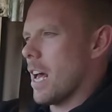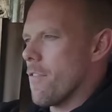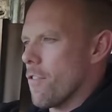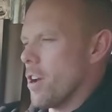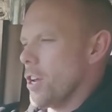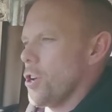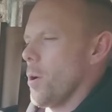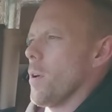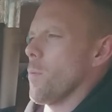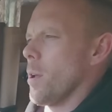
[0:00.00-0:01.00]
ever an
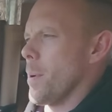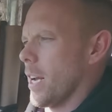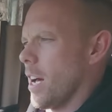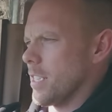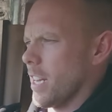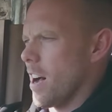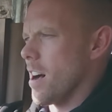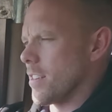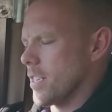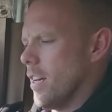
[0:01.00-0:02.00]
issue with one of my clients'
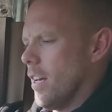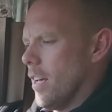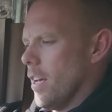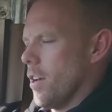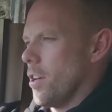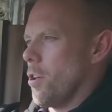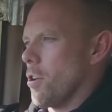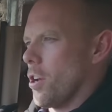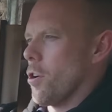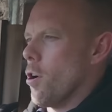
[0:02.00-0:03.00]
cars,
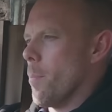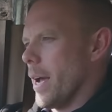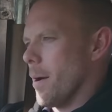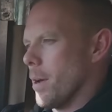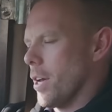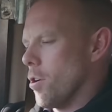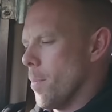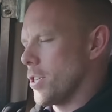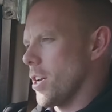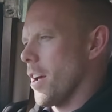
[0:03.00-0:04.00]
you can call me and we can
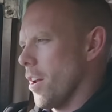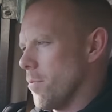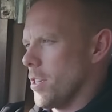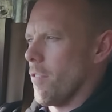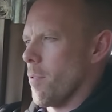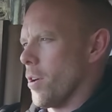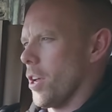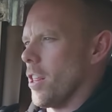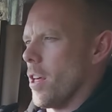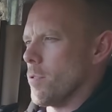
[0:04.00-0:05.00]
almost diagnose it from
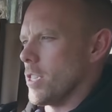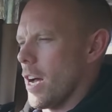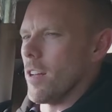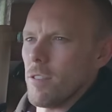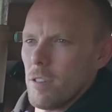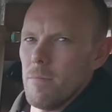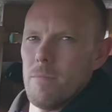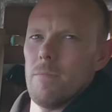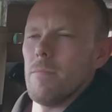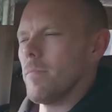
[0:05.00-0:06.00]
looking at those dials.
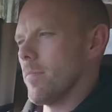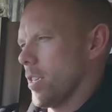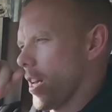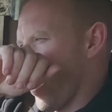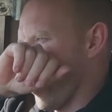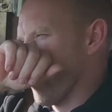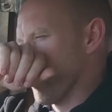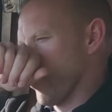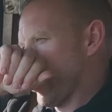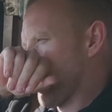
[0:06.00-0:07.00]
So
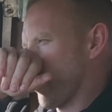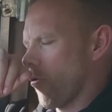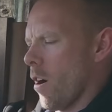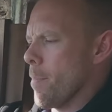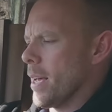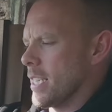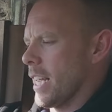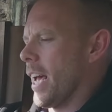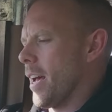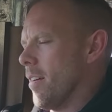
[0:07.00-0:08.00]
great bits
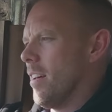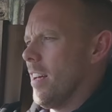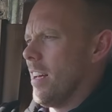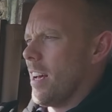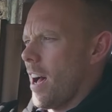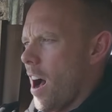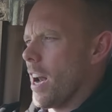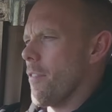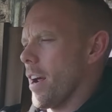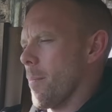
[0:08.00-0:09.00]
of kit,
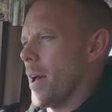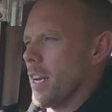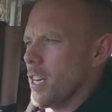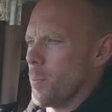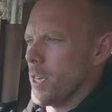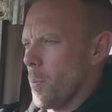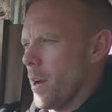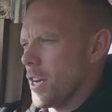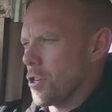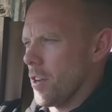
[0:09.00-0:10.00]
highly recommended, especially
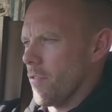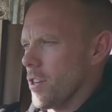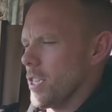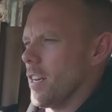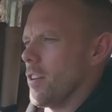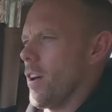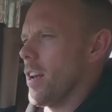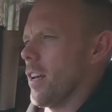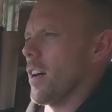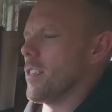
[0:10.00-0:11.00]
when engine converting a
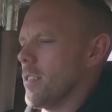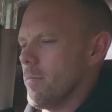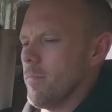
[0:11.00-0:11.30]
Defender, guys.